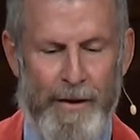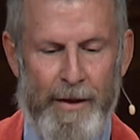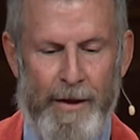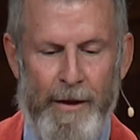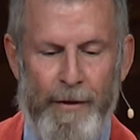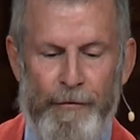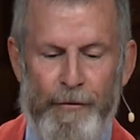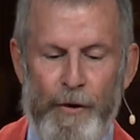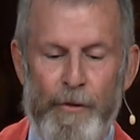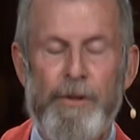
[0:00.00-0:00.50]

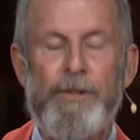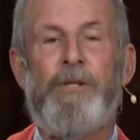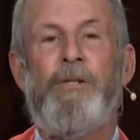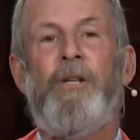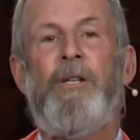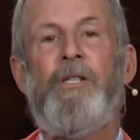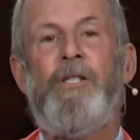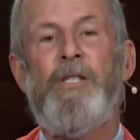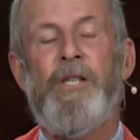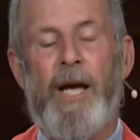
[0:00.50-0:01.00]
If you're
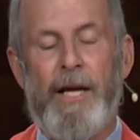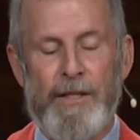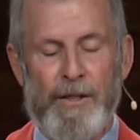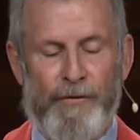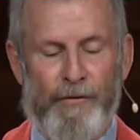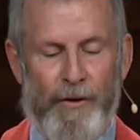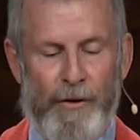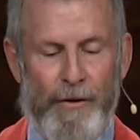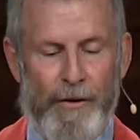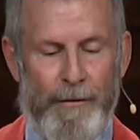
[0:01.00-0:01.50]

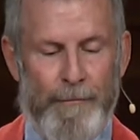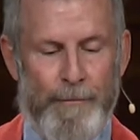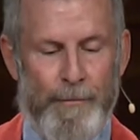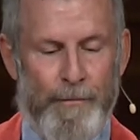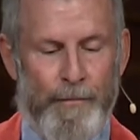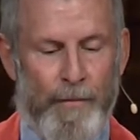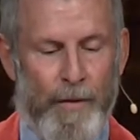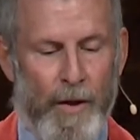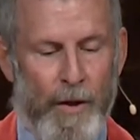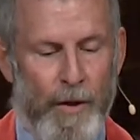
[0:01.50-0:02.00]
successful,
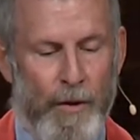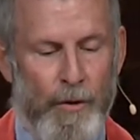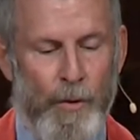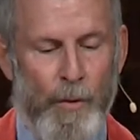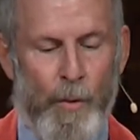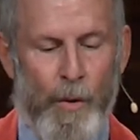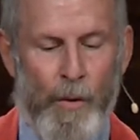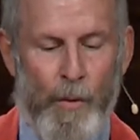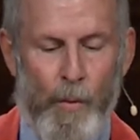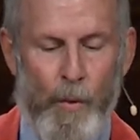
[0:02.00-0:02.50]

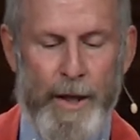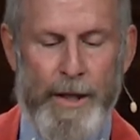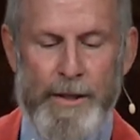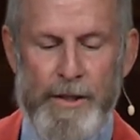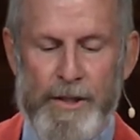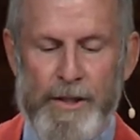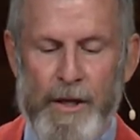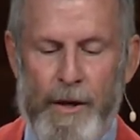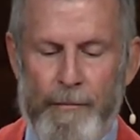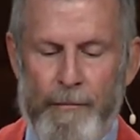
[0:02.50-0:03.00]
you will
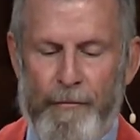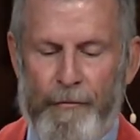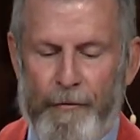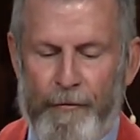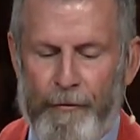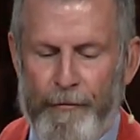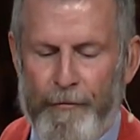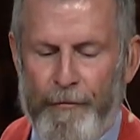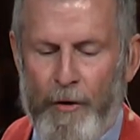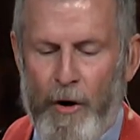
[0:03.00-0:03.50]
win some f-
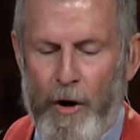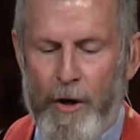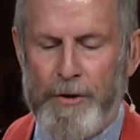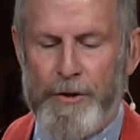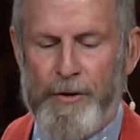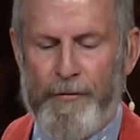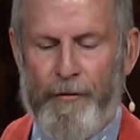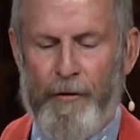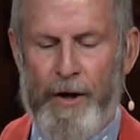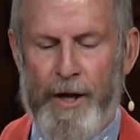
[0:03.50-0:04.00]

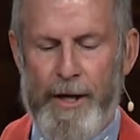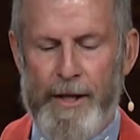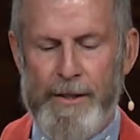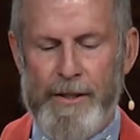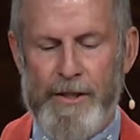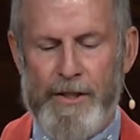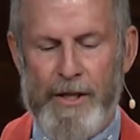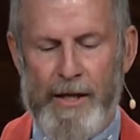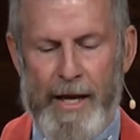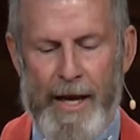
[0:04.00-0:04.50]
false
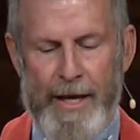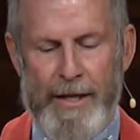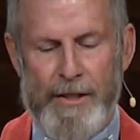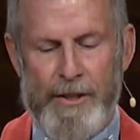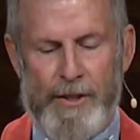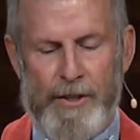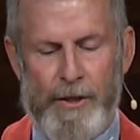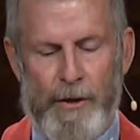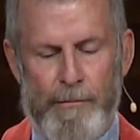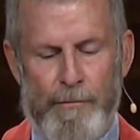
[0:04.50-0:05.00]
friends
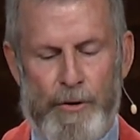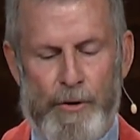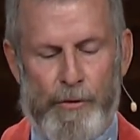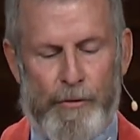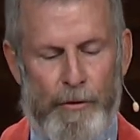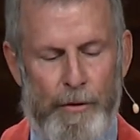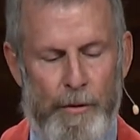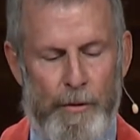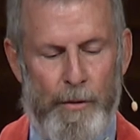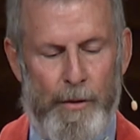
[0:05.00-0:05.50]
and some
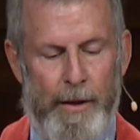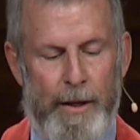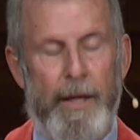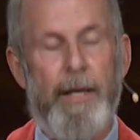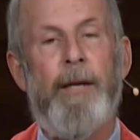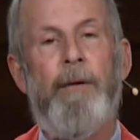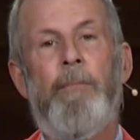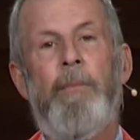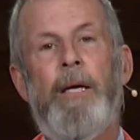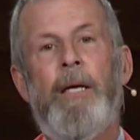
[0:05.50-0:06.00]
true
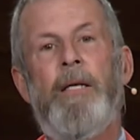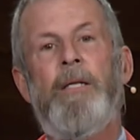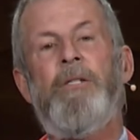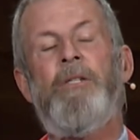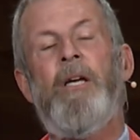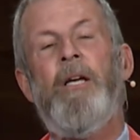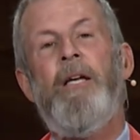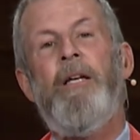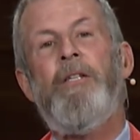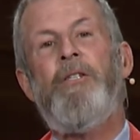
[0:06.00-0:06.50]

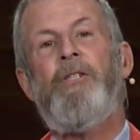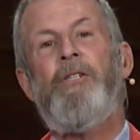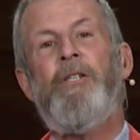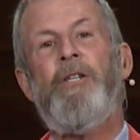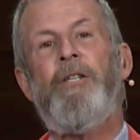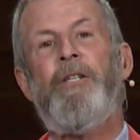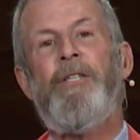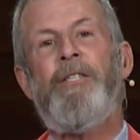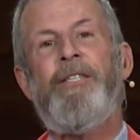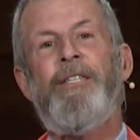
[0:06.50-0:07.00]
enemies.
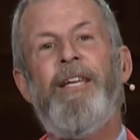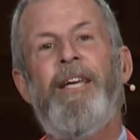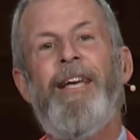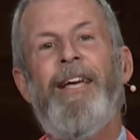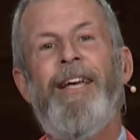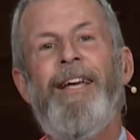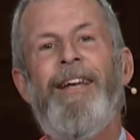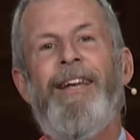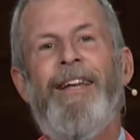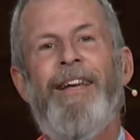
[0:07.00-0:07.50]

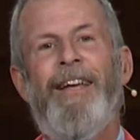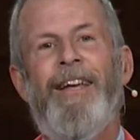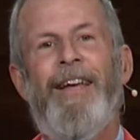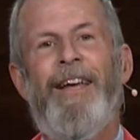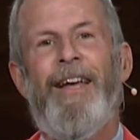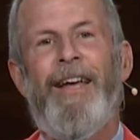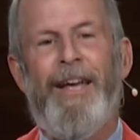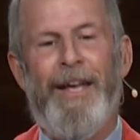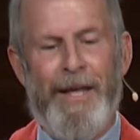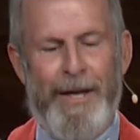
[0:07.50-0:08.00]
Succeed
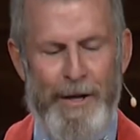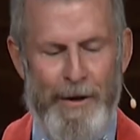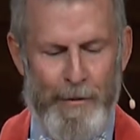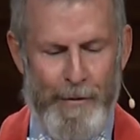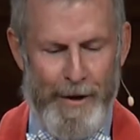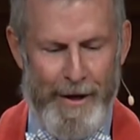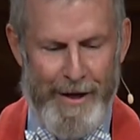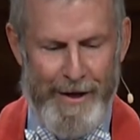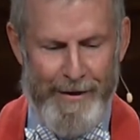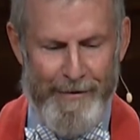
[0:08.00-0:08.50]

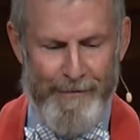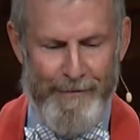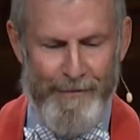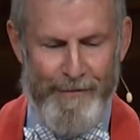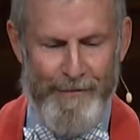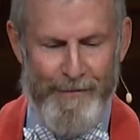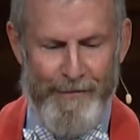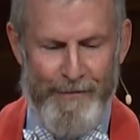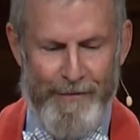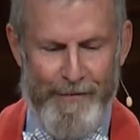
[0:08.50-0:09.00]
anyway.
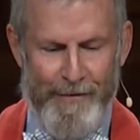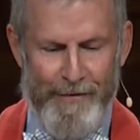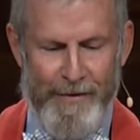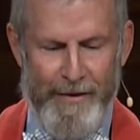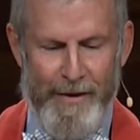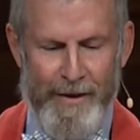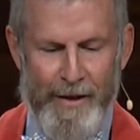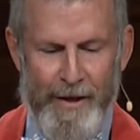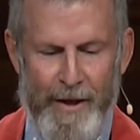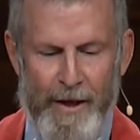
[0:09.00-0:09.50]

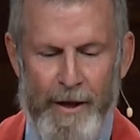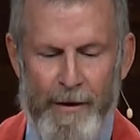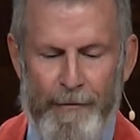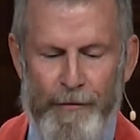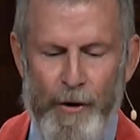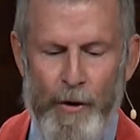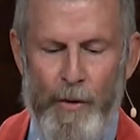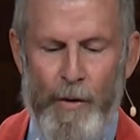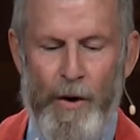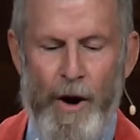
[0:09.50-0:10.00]

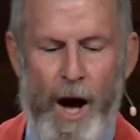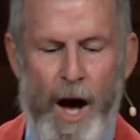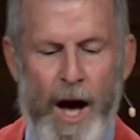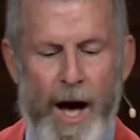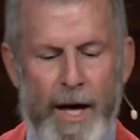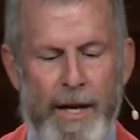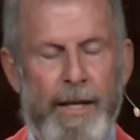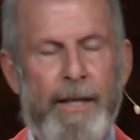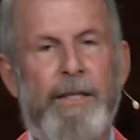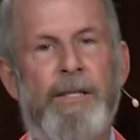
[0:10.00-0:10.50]
If you are
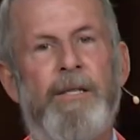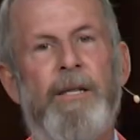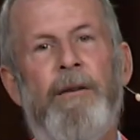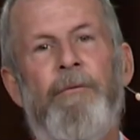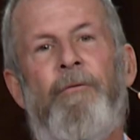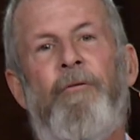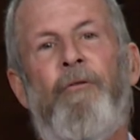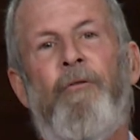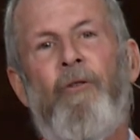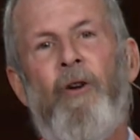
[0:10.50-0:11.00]
honest
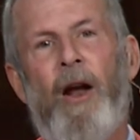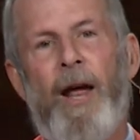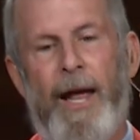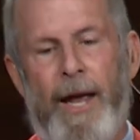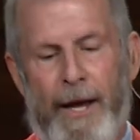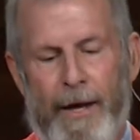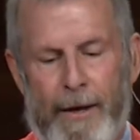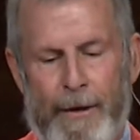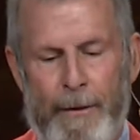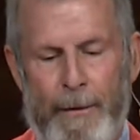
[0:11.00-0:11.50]
and
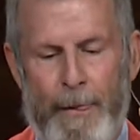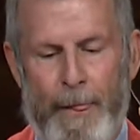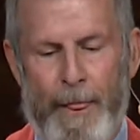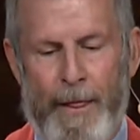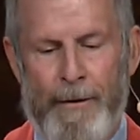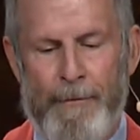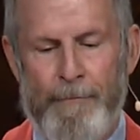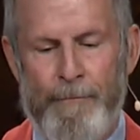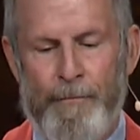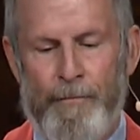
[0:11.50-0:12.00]
frank,
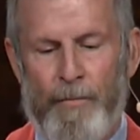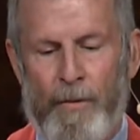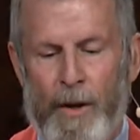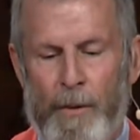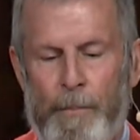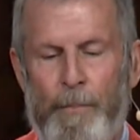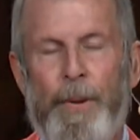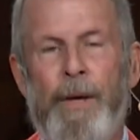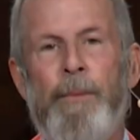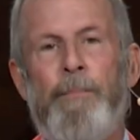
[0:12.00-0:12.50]

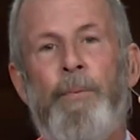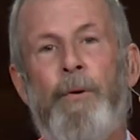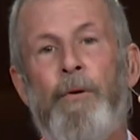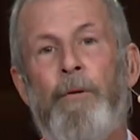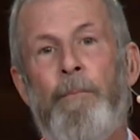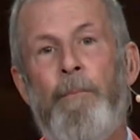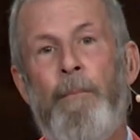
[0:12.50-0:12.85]
people